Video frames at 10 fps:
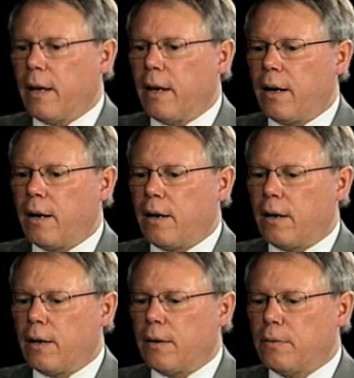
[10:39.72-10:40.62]

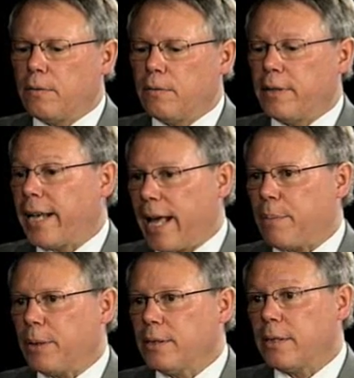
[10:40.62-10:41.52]
that
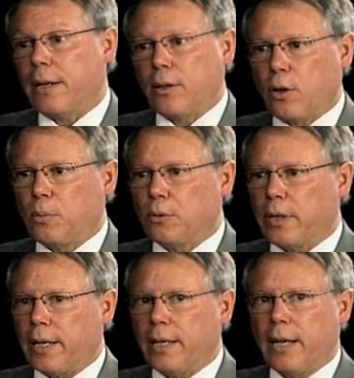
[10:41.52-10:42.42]
happens, like Global
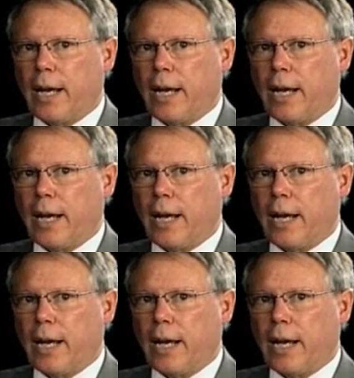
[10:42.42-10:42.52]
Day,